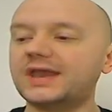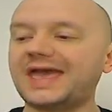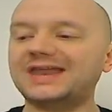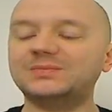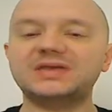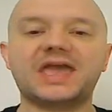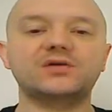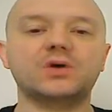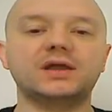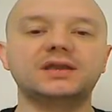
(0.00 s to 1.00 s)
NBA
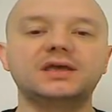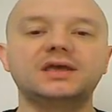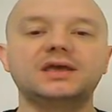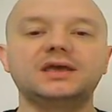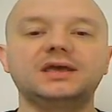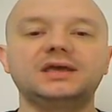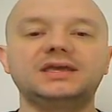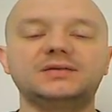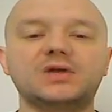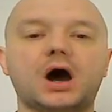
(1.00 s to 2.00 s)
run.
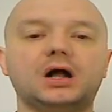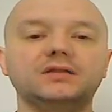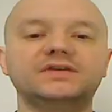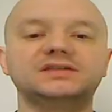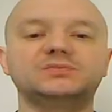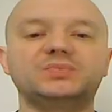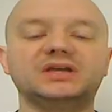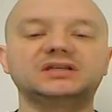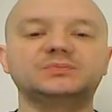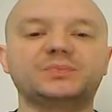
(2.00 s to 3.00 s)
He had all of his
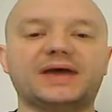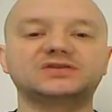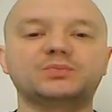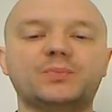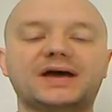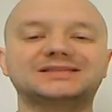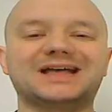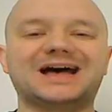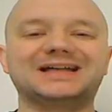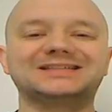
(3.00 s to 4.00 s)
big best bets
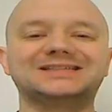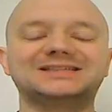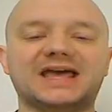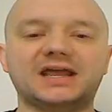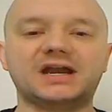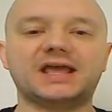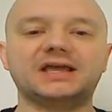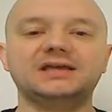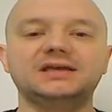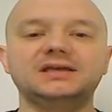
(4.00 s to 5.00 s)
on
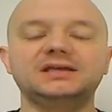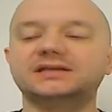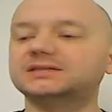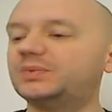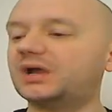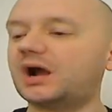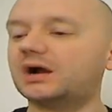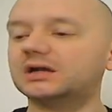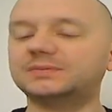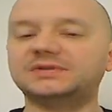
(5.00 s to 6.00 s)
Saturday. He has a big
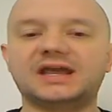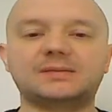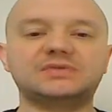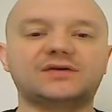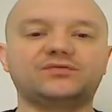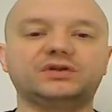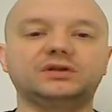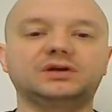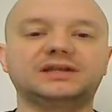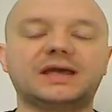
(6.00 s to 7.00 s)
card up today. I'm definitely
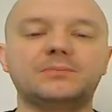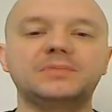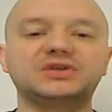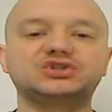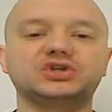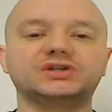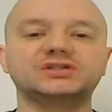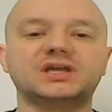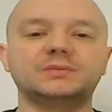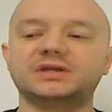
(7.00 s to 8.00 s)
looking at Mr.
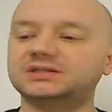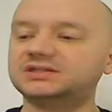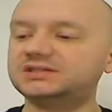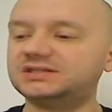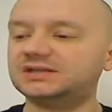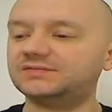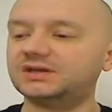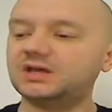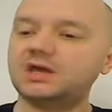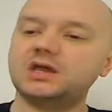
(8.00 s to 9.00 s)
Excitement,
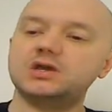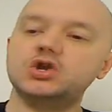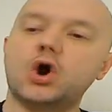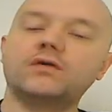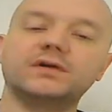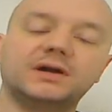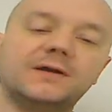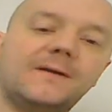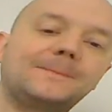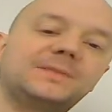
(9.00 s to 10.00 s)
Steven Nover.
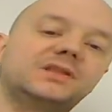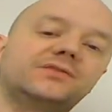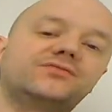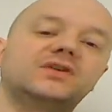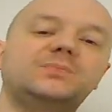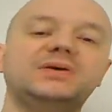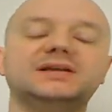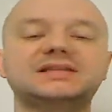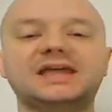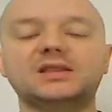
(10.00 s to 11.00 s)
To the free
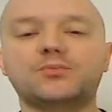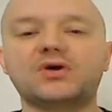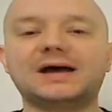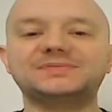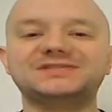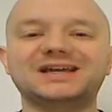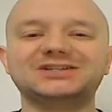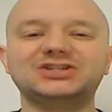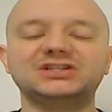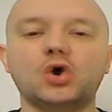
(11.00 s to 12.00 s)
picks and the prop
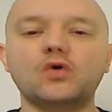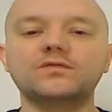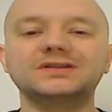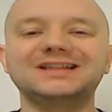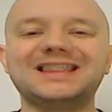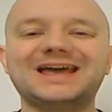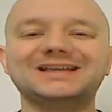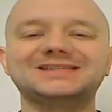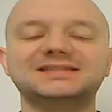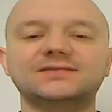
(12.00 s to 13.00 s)
section, over the
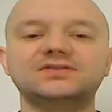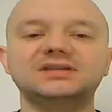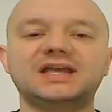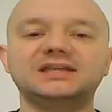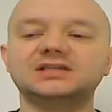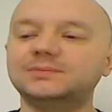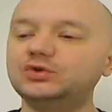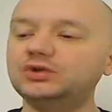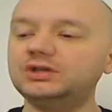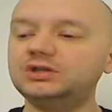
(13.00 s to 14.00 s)
last 7 days,
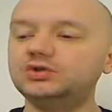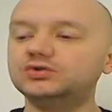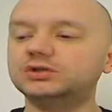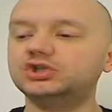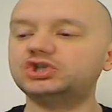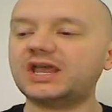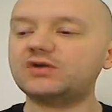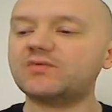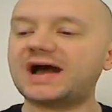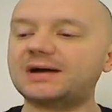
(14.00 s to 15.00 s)
community user J.
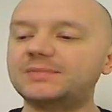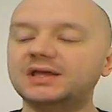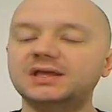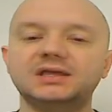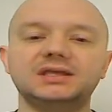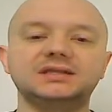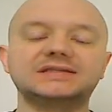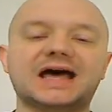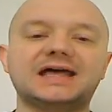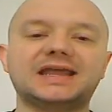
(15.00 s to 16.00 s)
Rob is
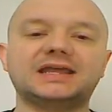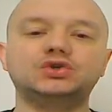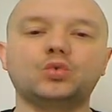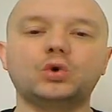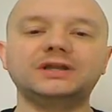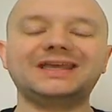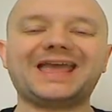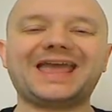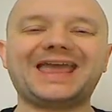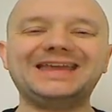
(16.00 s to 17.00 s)
on a
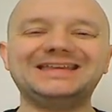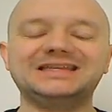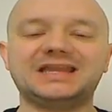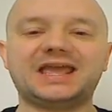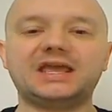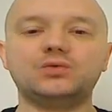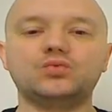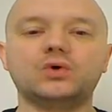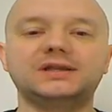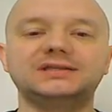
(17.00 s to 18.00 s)
28-8
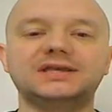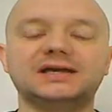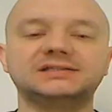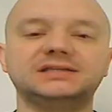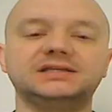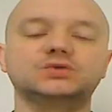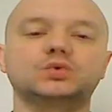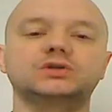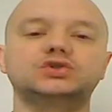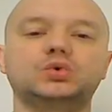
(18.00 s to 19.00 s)
run. Yes, he has
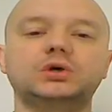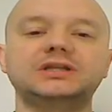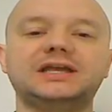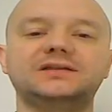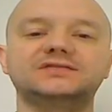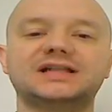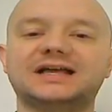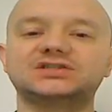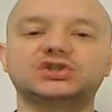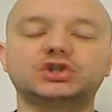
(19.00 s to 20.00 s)
won 28 of his
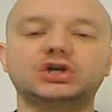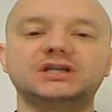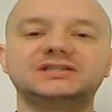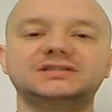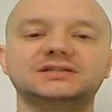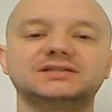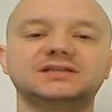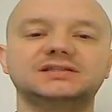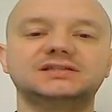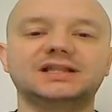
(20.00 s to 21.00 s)
last 36
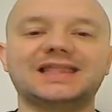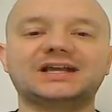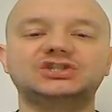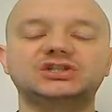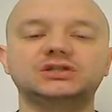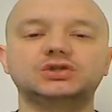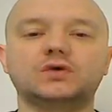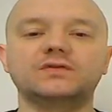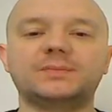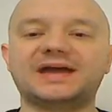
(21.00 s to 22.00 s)
selections
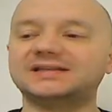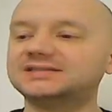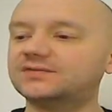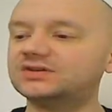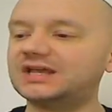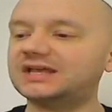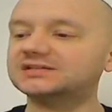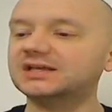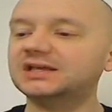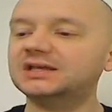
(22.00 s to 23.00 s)
over the past 7
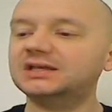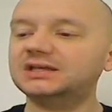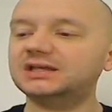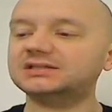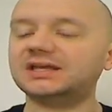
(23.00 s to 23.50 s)
days. He has